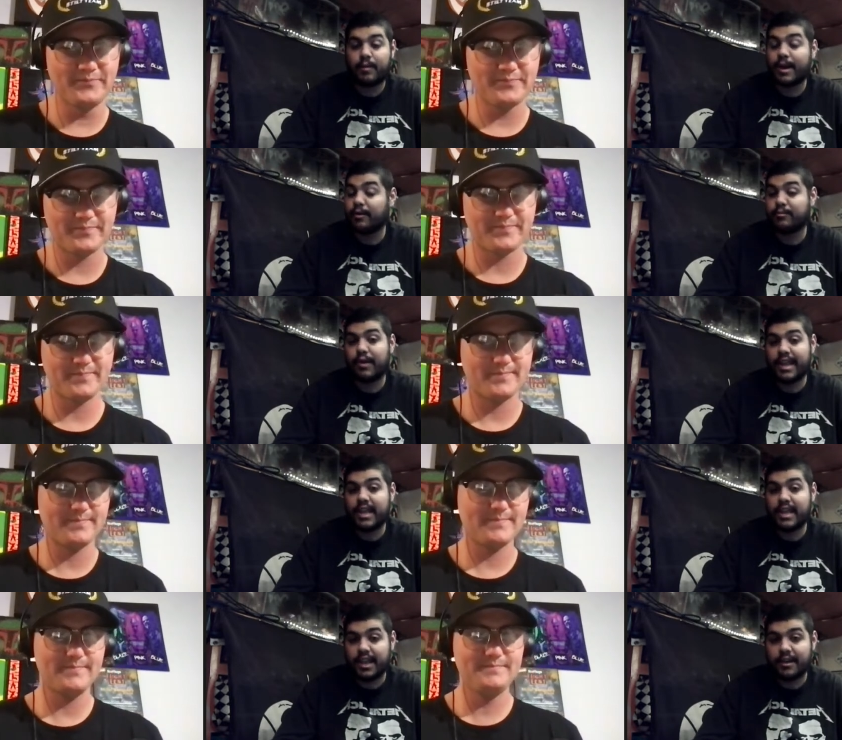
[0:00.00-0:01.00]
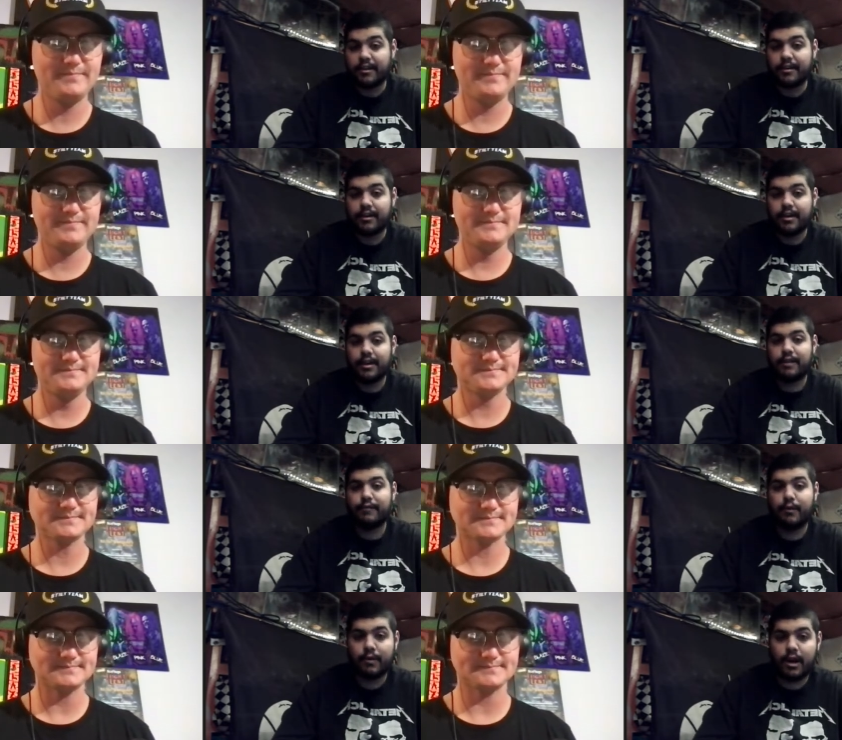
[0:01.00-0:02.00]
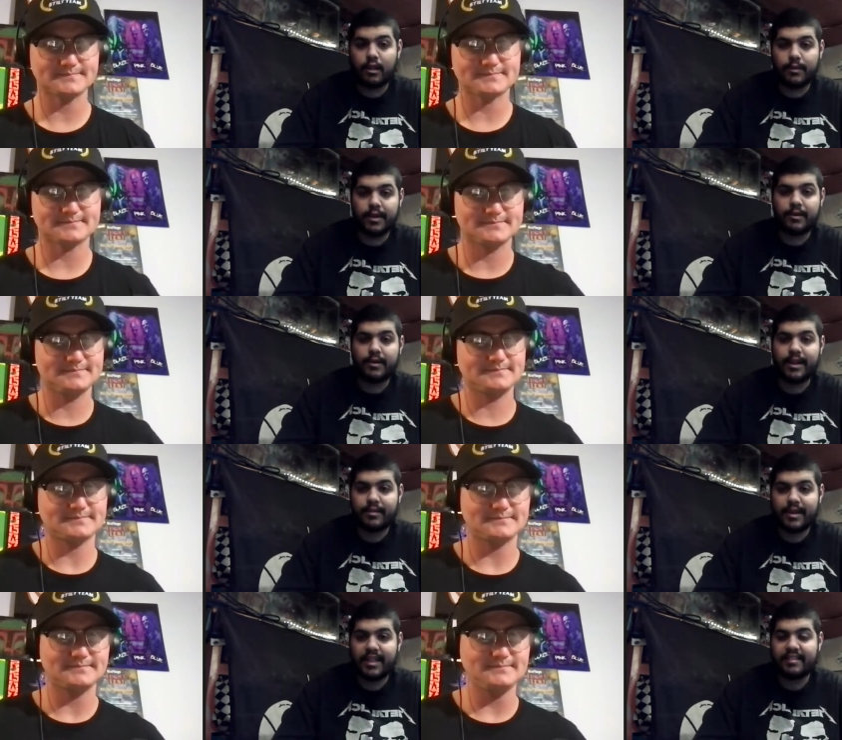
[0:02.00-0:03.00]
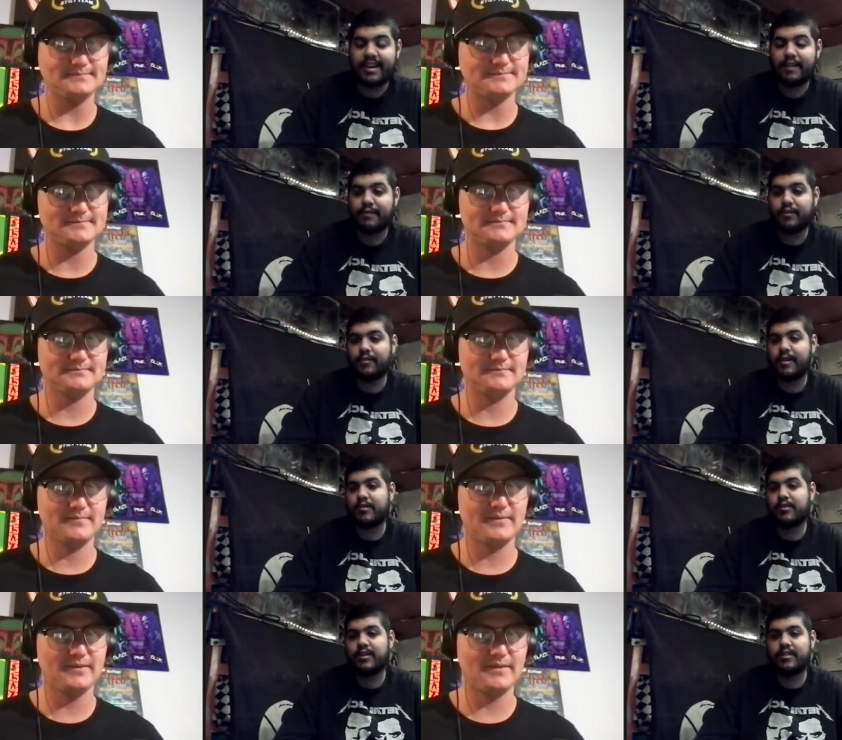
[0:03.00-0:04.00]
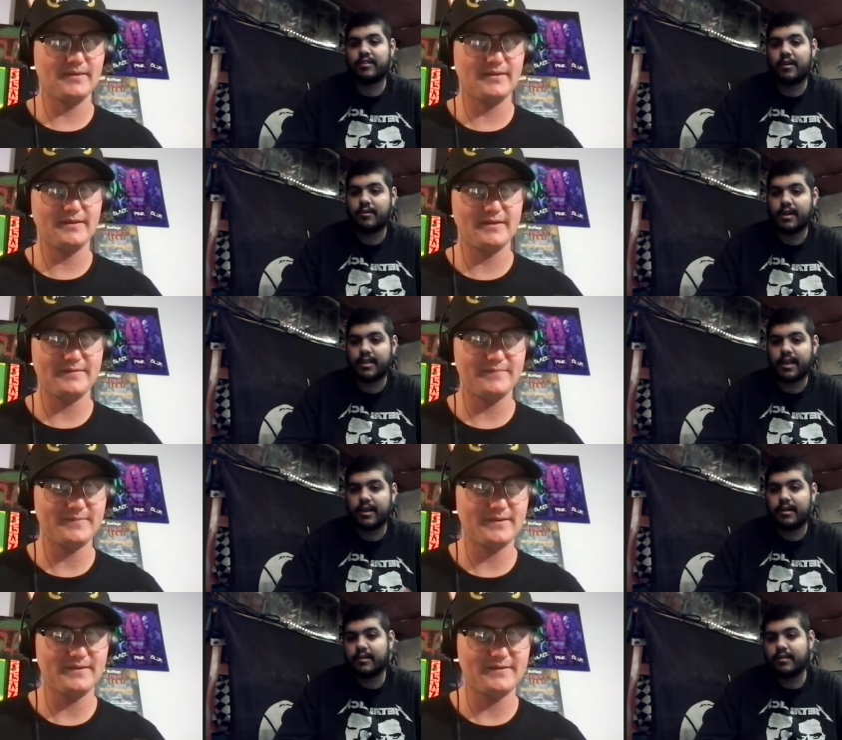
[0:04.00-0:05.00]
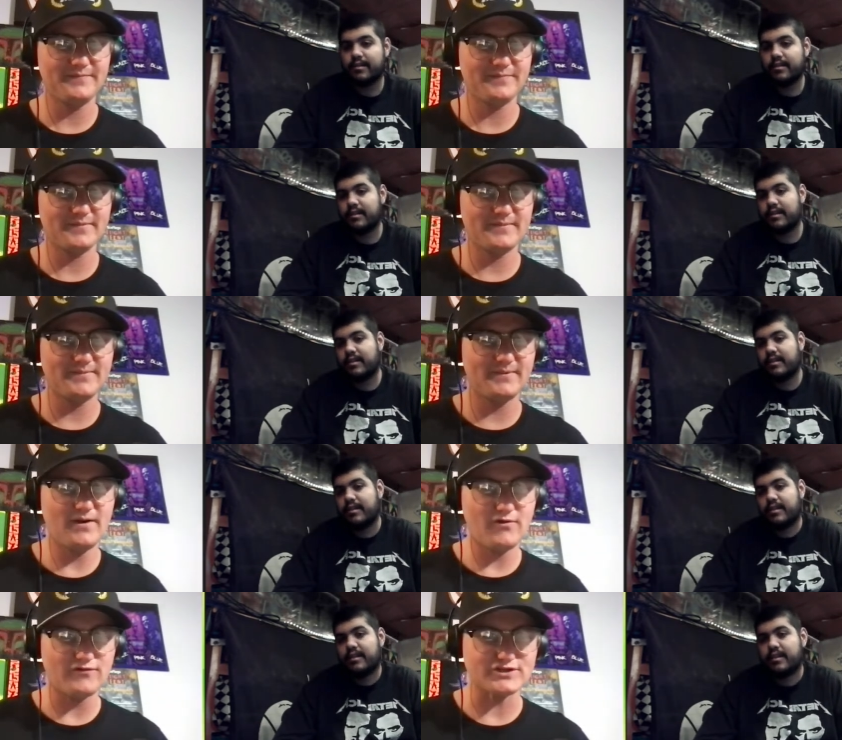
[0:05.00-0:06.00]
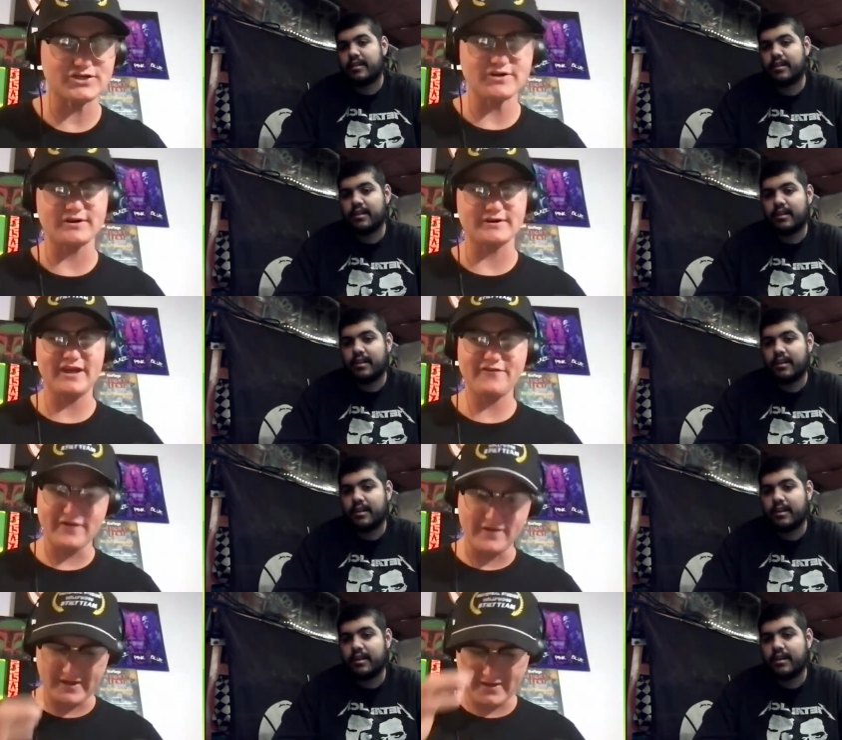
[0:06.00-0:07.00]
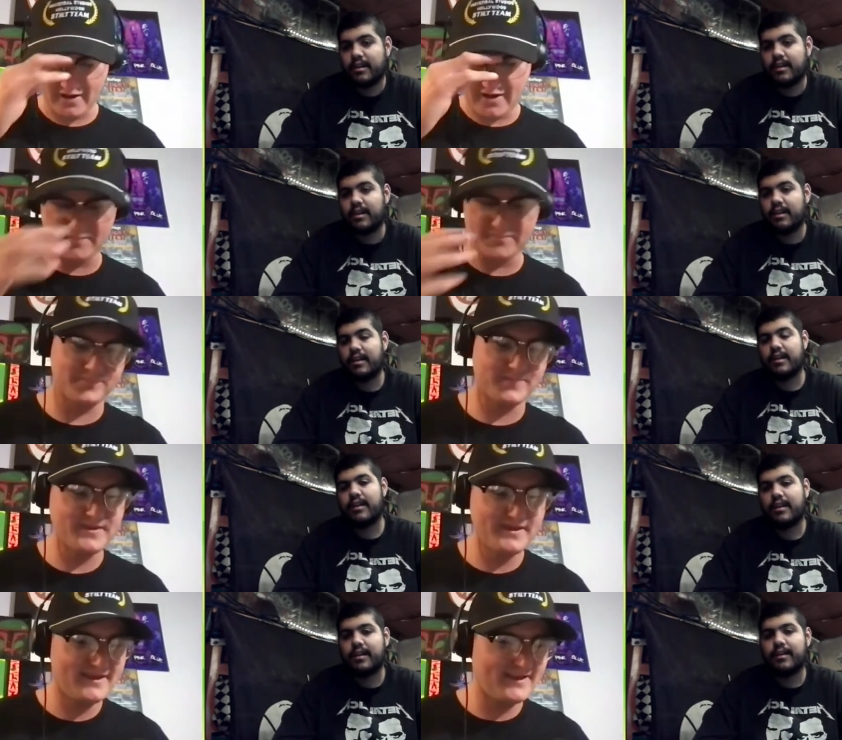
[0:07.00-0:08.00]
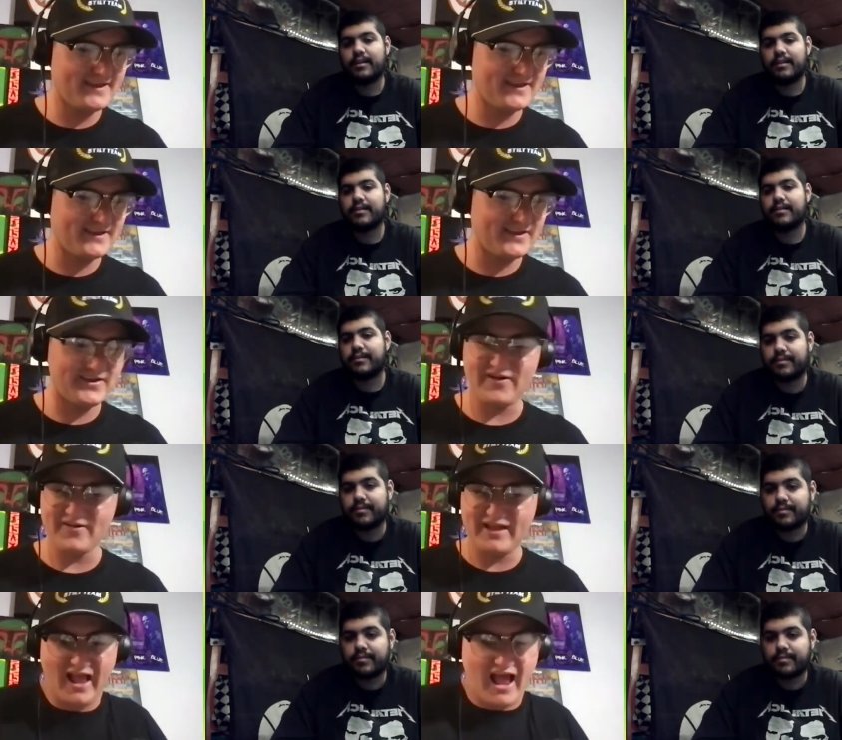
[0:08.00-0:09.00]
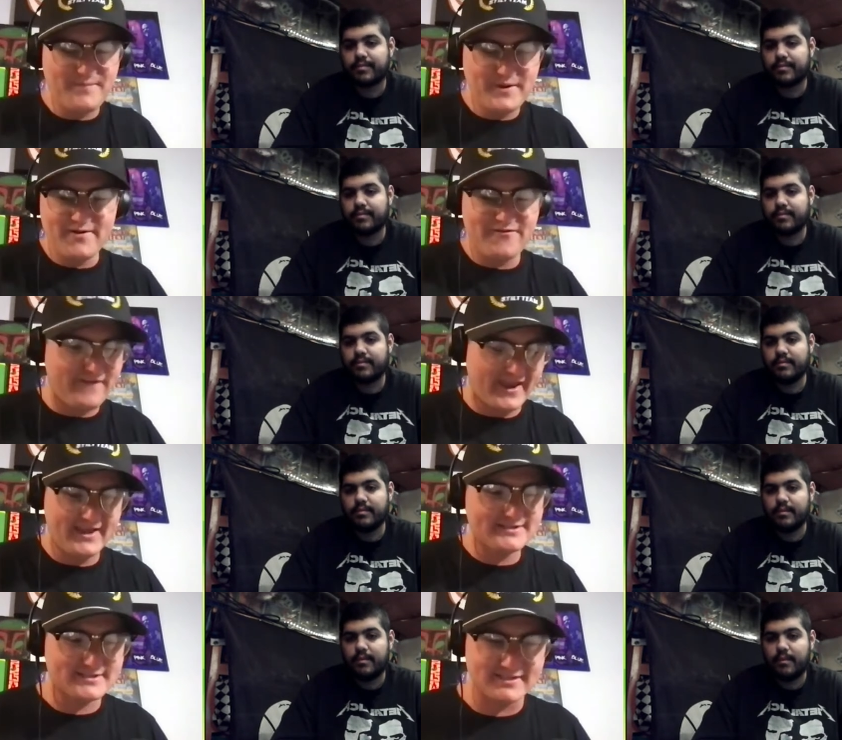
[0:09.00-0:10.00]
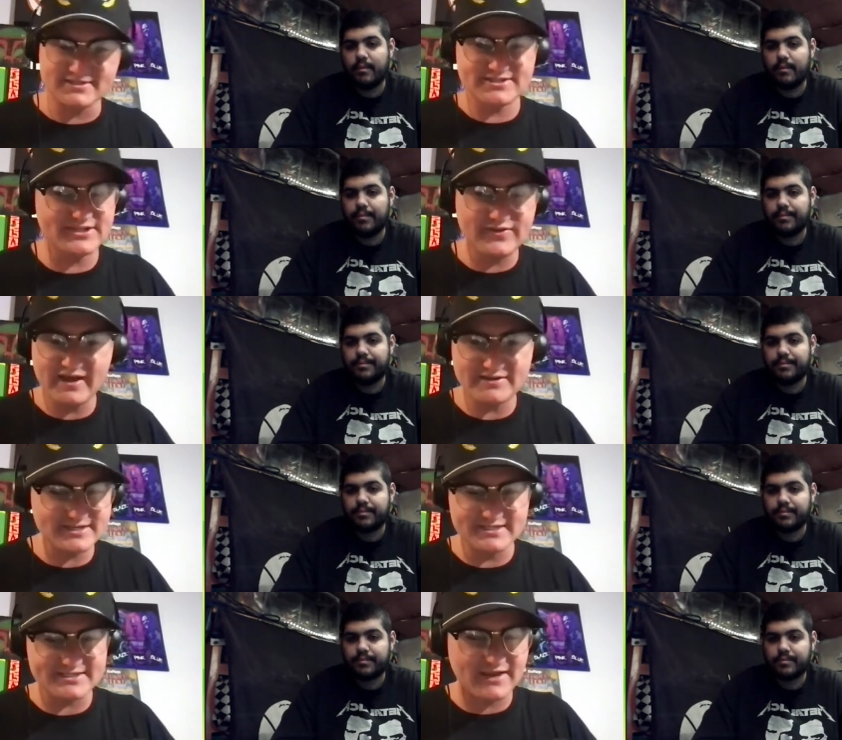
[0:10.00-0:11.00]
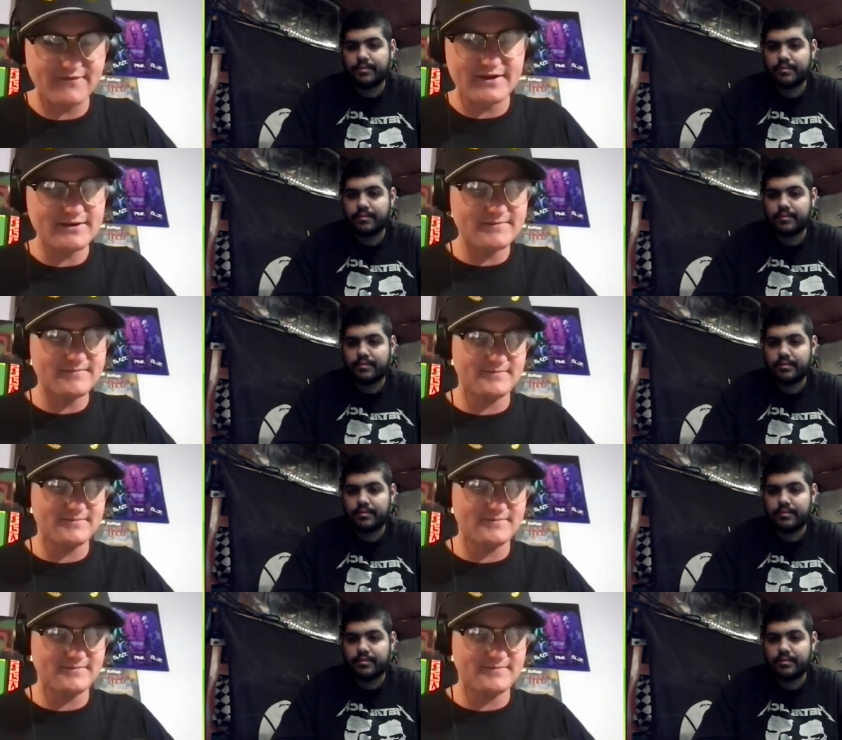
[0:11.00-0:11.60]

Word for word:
Speaker 1: of a record-breaking year for Halloween Horror Nights, man, that's got to feel special on its own right there.
Speaker 2: Oh, for sure. Definitely. Um, you know, like, I've been a fan since two thousand seven.